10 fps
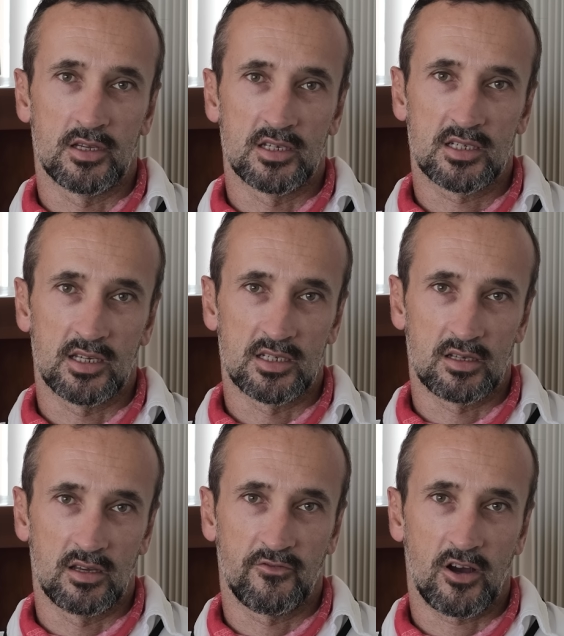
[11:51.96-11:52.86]

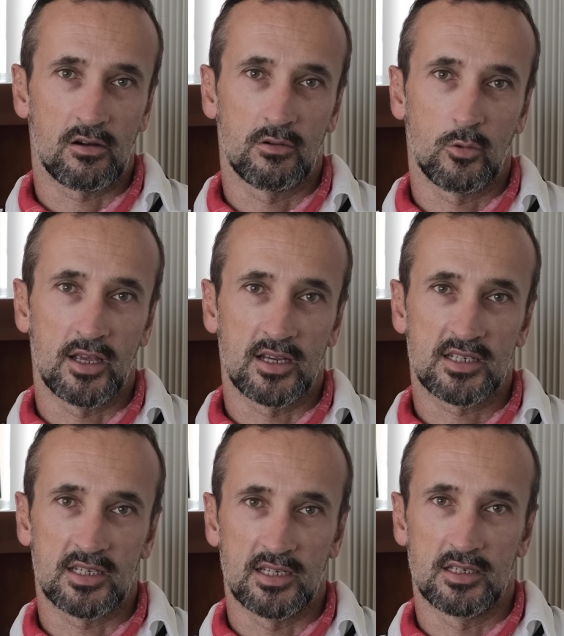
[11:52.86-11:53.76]
is far and away
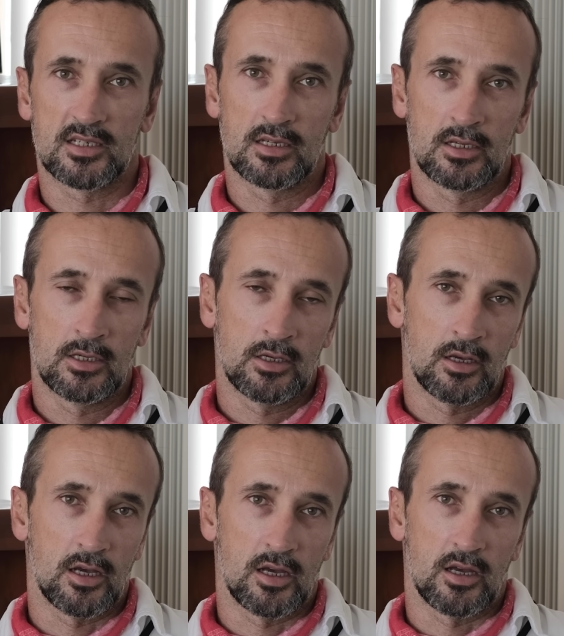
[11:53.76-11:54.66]
exceeds
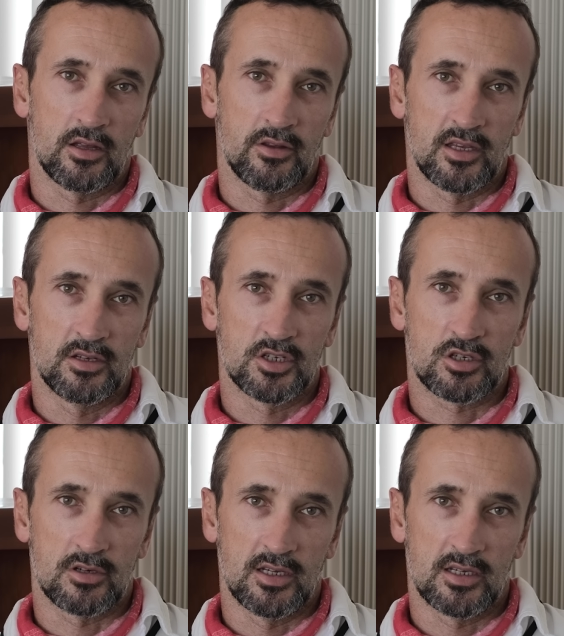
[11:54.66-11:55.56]
the
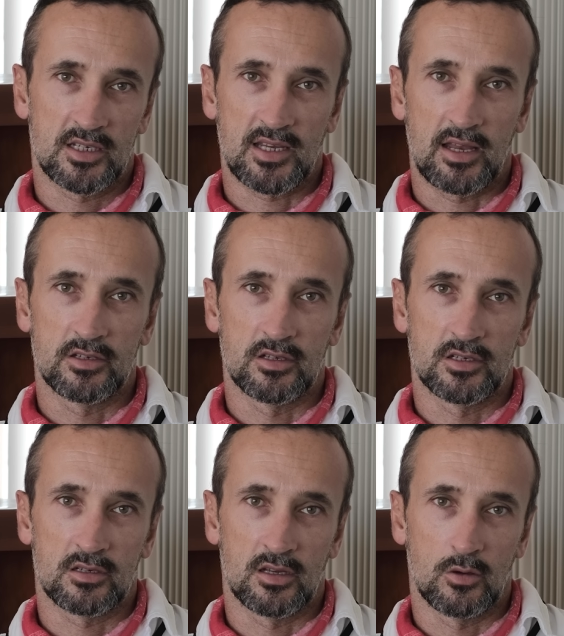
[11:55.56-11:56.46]
industry
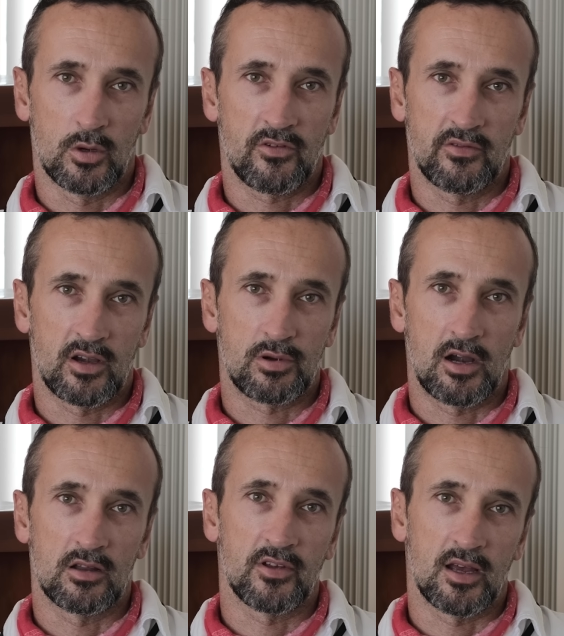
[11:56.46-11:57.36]
standard, and we're very, very
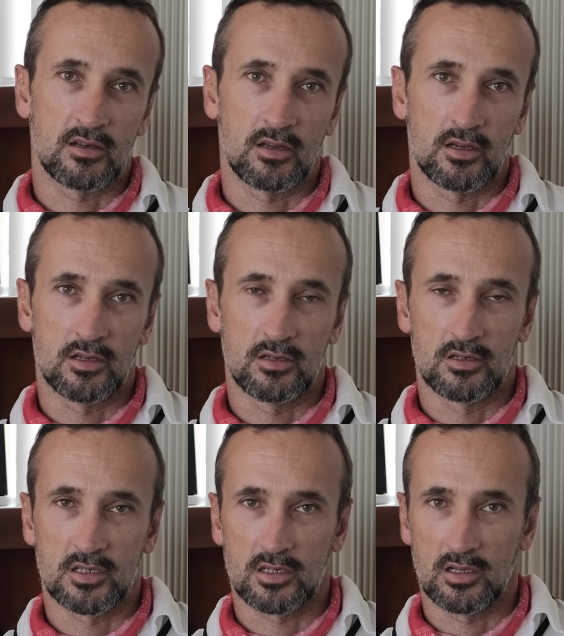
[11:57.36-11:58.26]
proud of that,
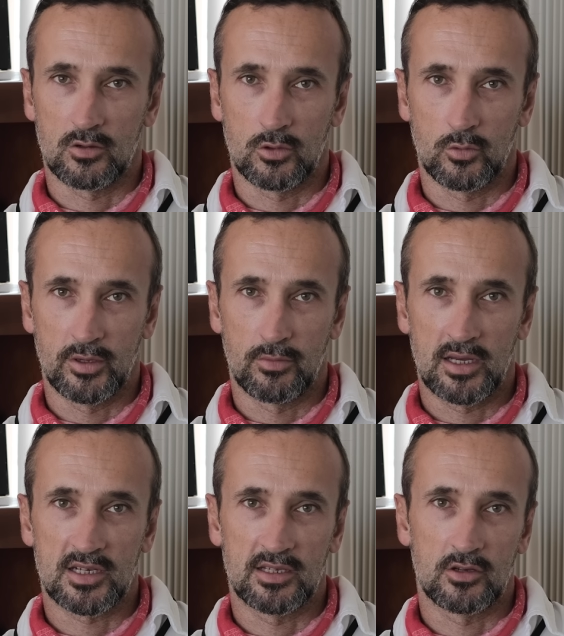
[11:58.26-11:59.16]
and we
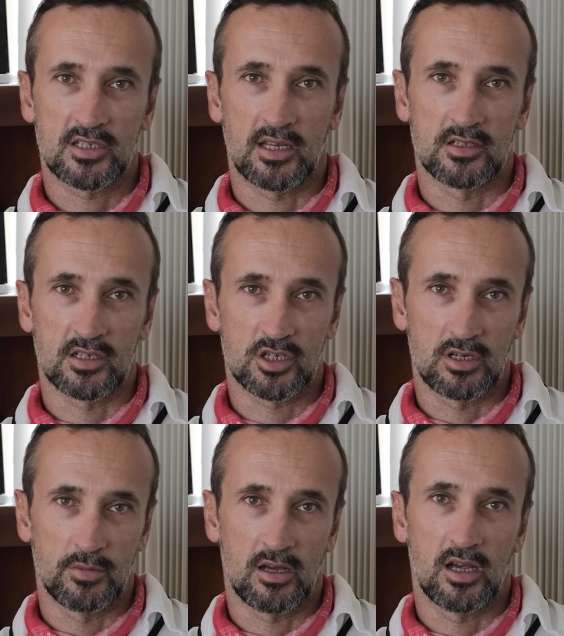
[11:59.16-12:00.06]
maintain those standards
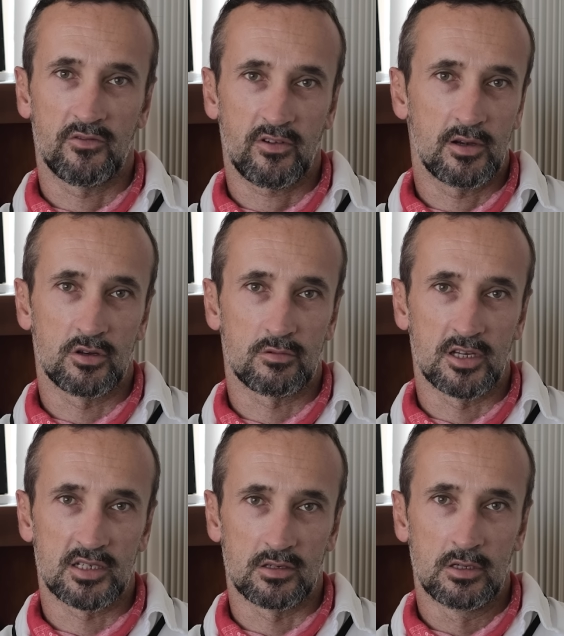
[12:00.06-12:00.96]
extremely high for very good
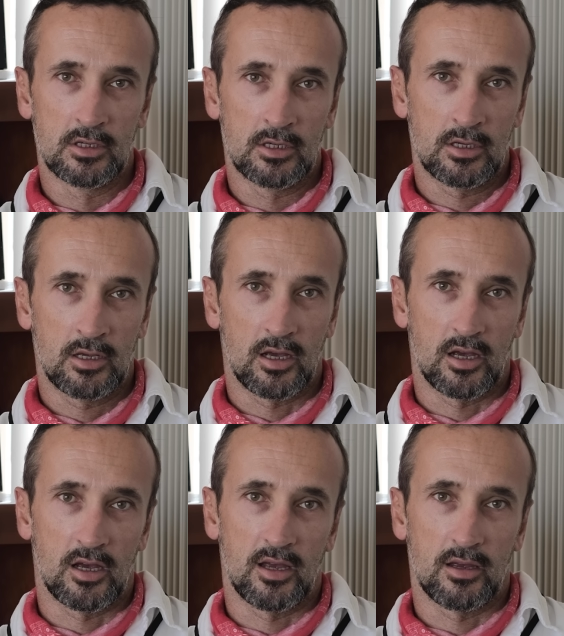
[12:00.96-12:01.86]
reason.
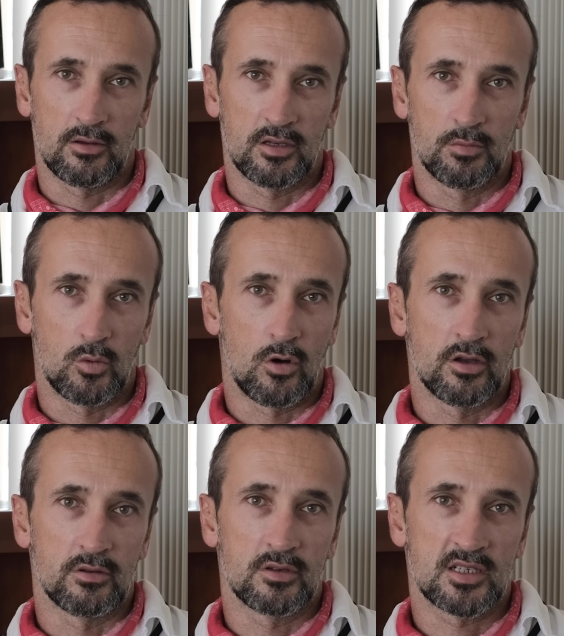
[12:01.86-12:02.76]
Number
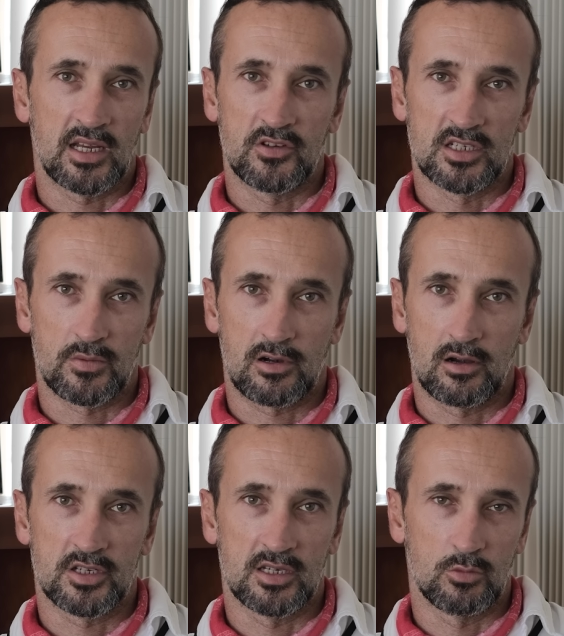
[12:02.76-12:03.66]
one, safety is a
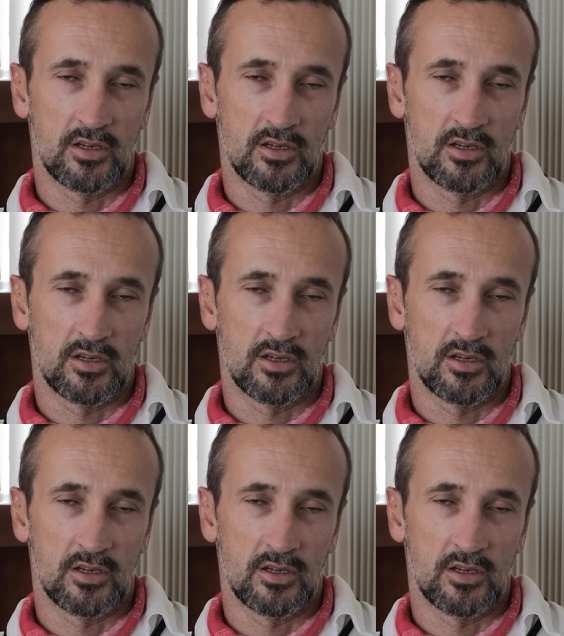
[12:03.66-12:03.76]
priority, and